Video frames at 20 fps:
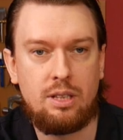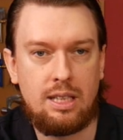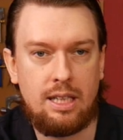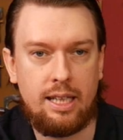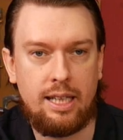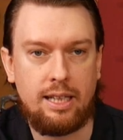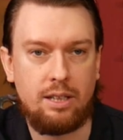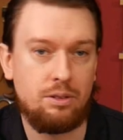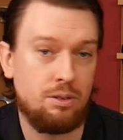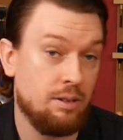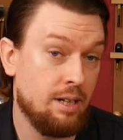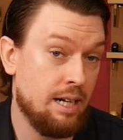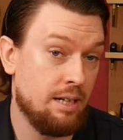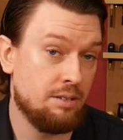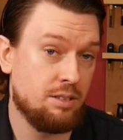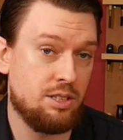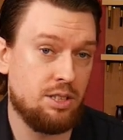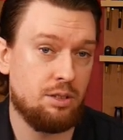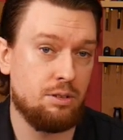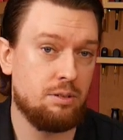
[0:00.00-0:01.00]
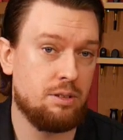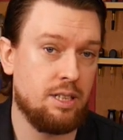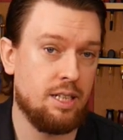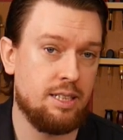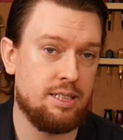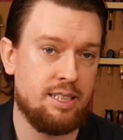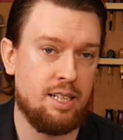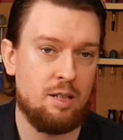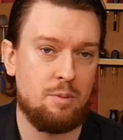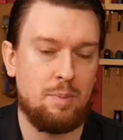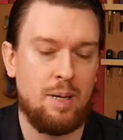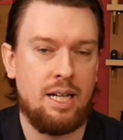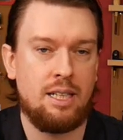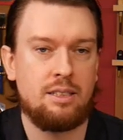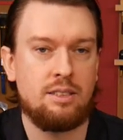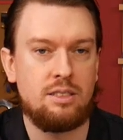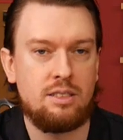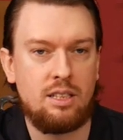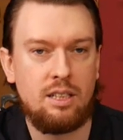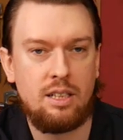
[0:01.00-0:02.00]
click or how to cut out
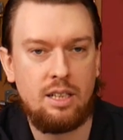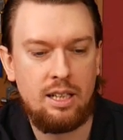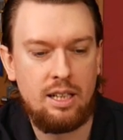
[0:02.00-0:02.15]
patterns